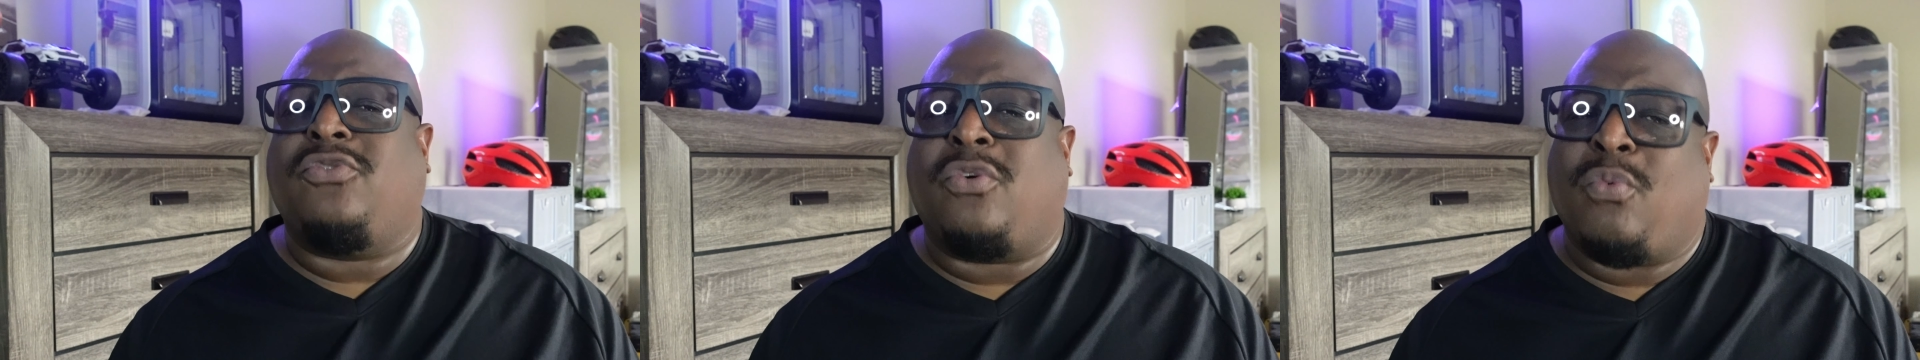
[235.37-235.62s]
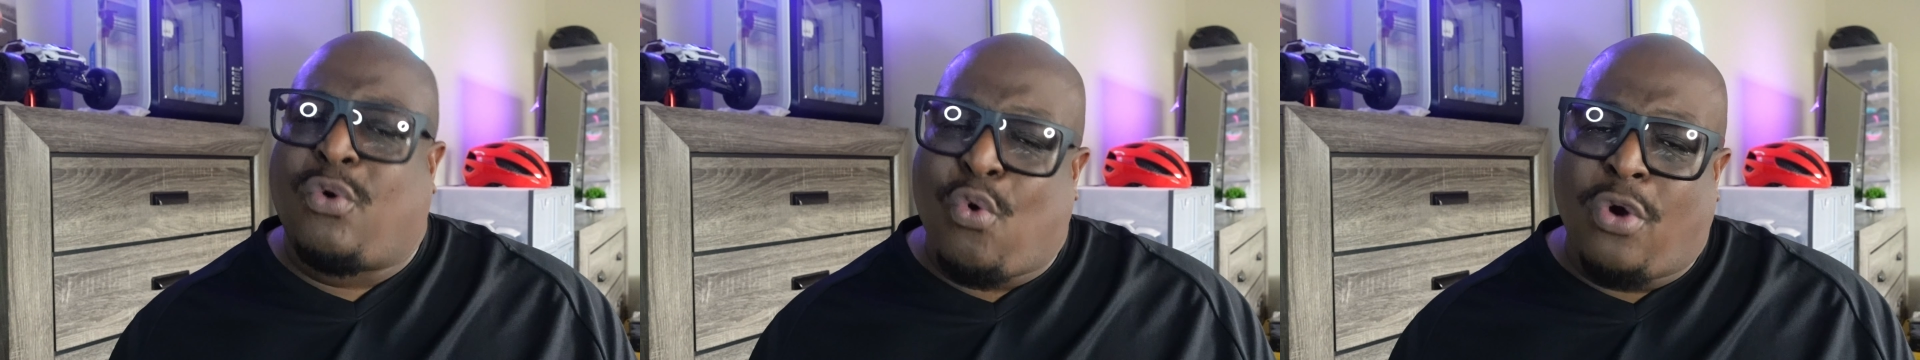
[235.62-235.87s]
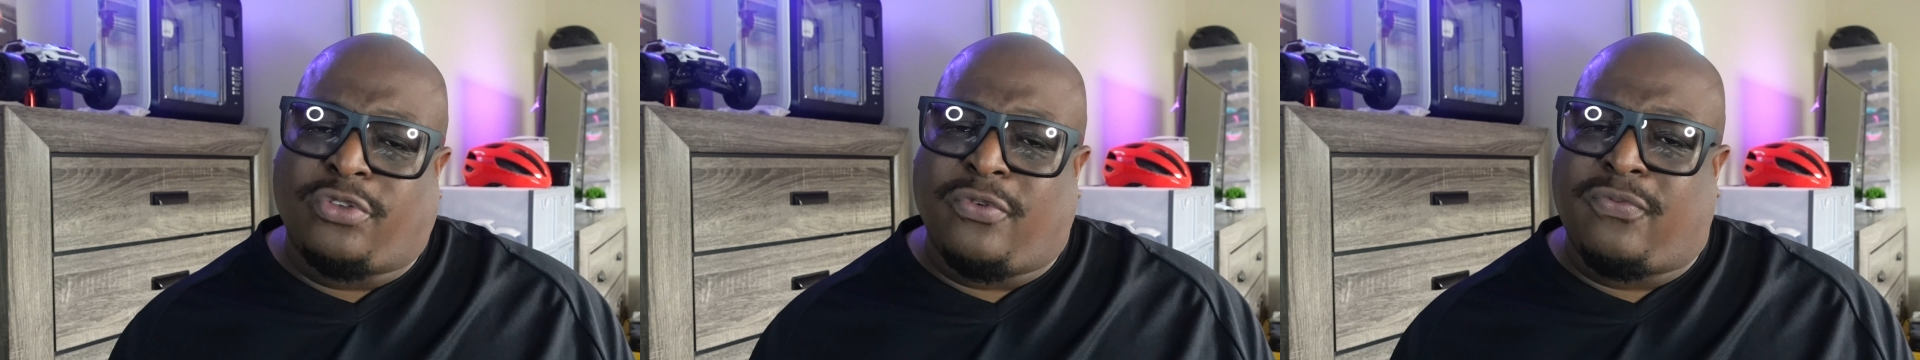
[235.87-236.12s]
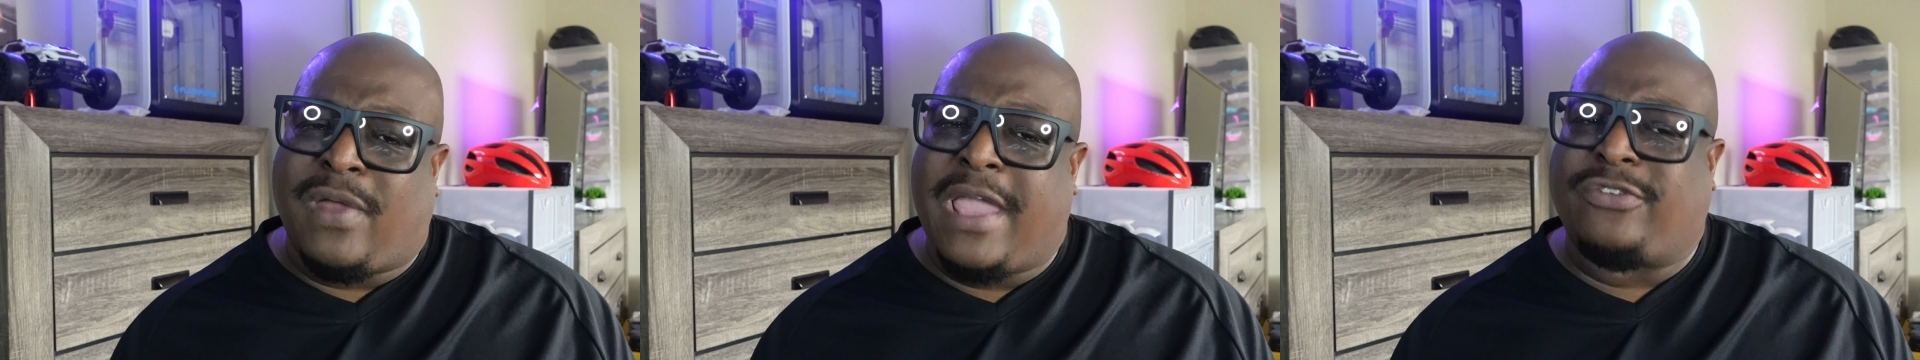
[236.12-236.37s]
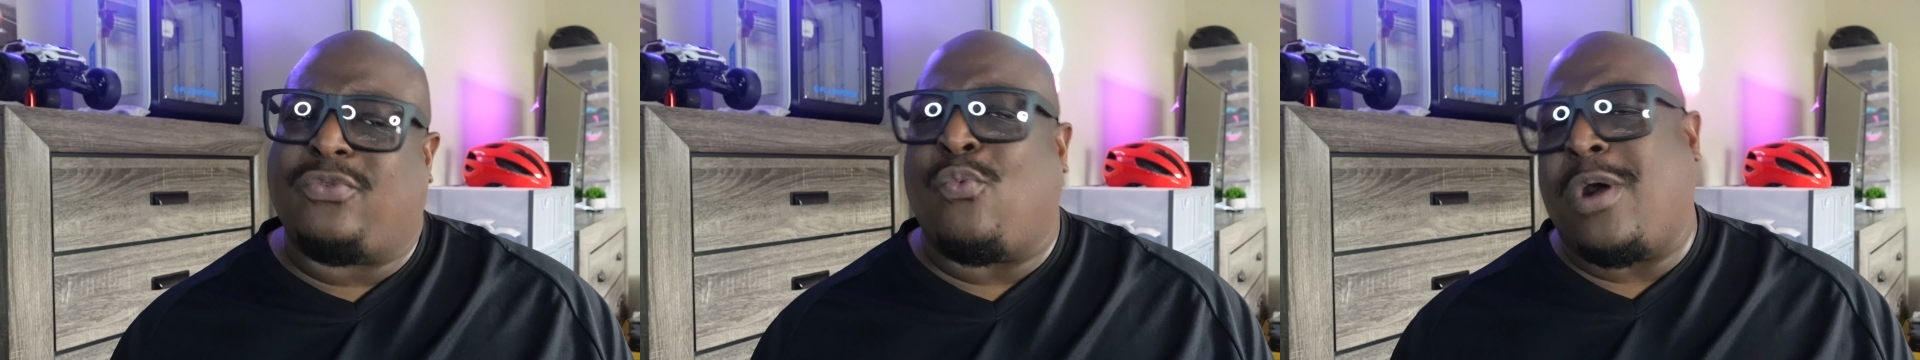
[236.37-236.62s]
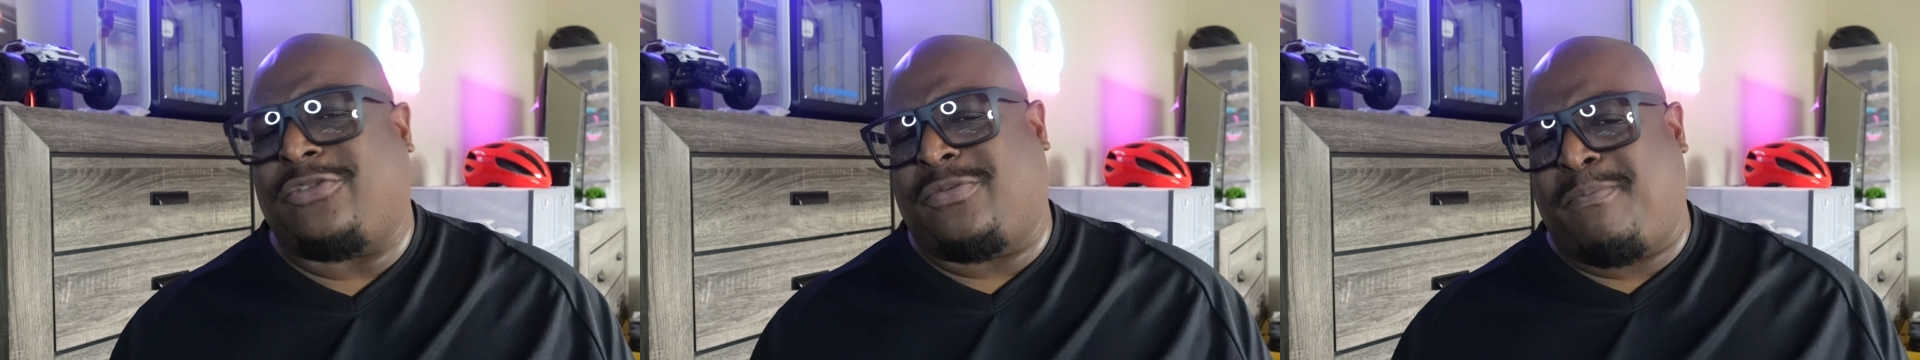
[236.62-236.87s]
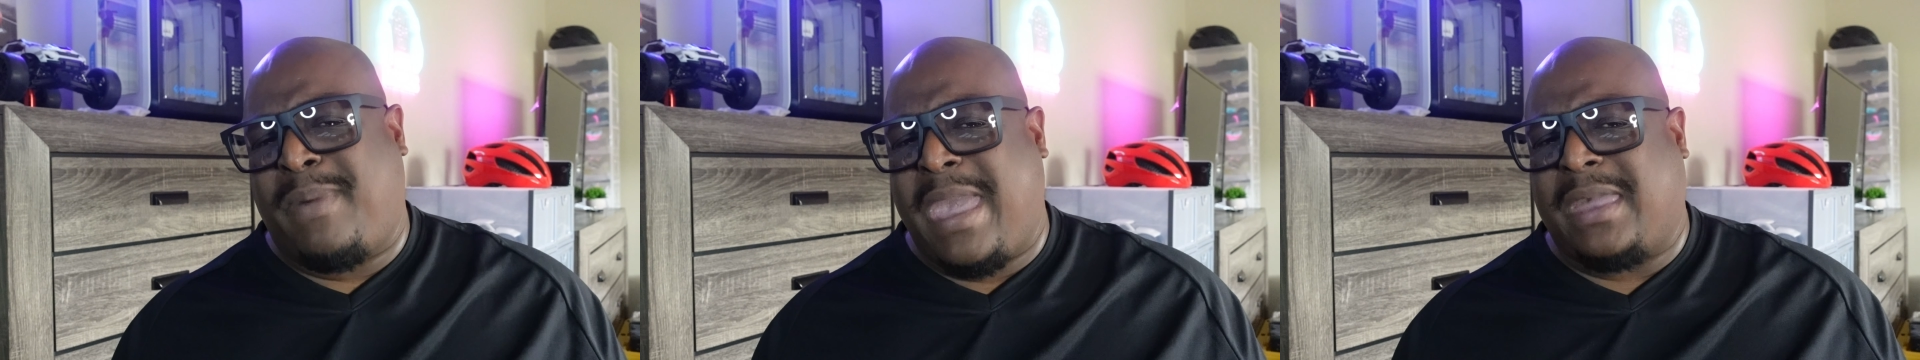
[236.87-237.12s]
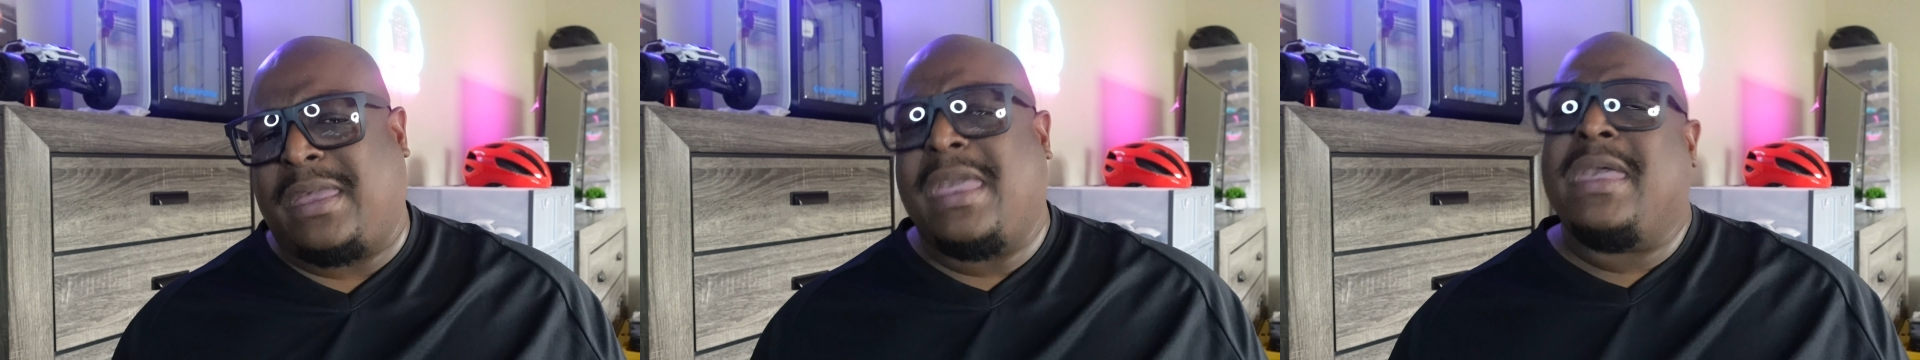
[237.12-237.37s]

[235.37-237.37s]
you can record your flights, watch them back,